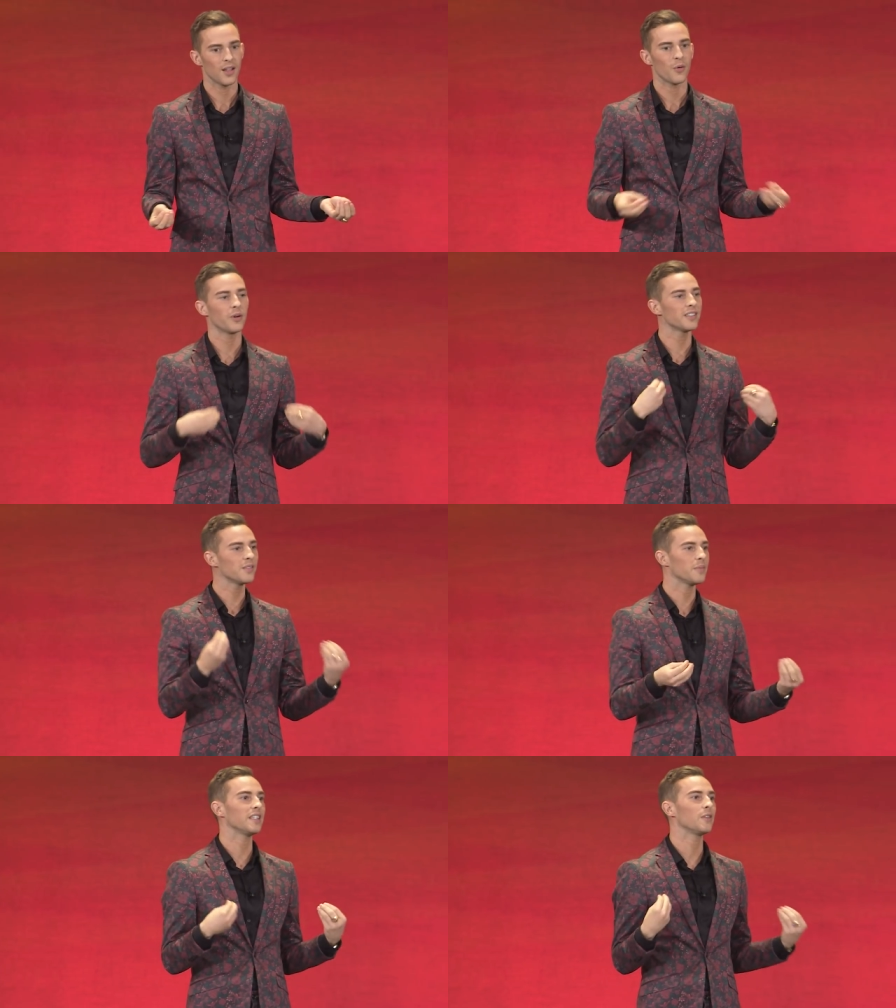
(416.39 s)
What does it
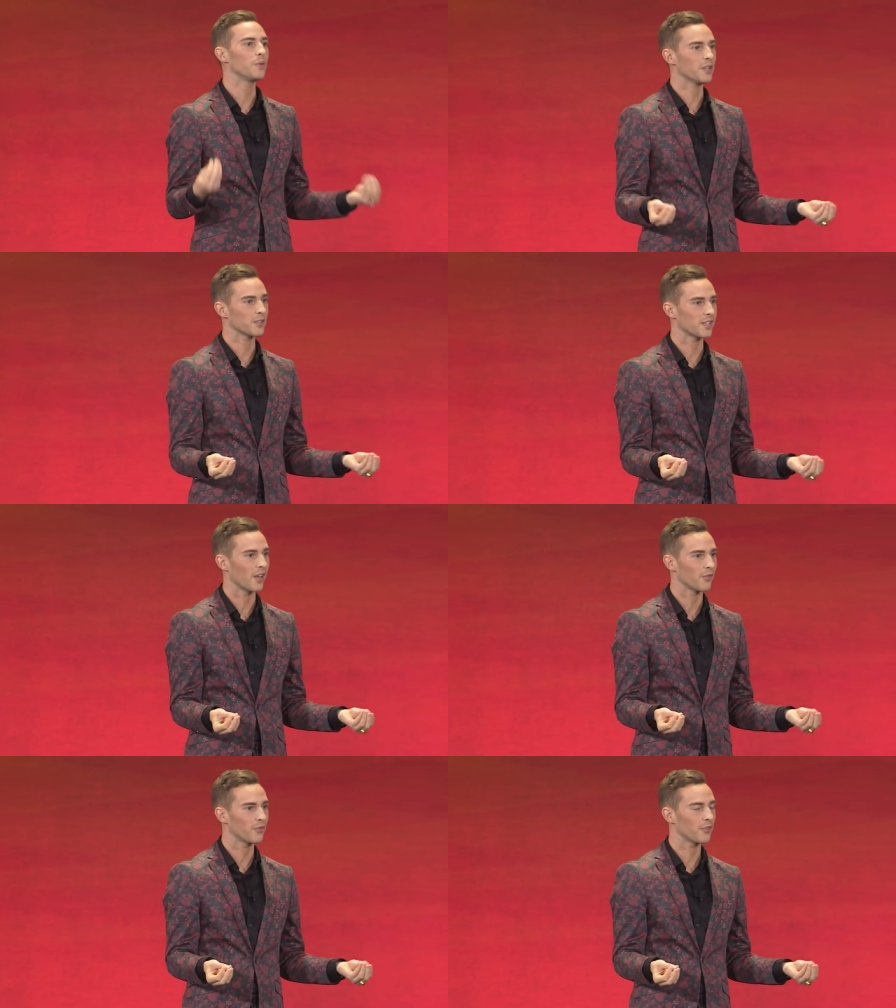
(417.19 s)
mean to be
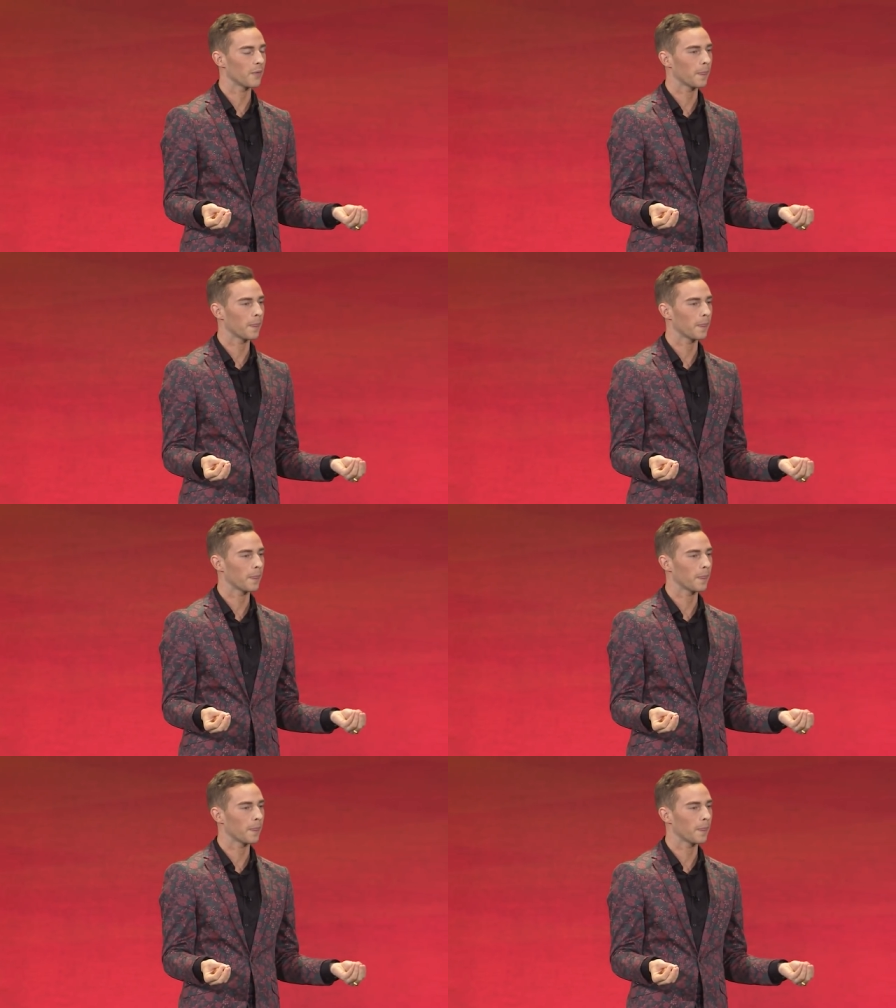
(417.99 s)
yourself?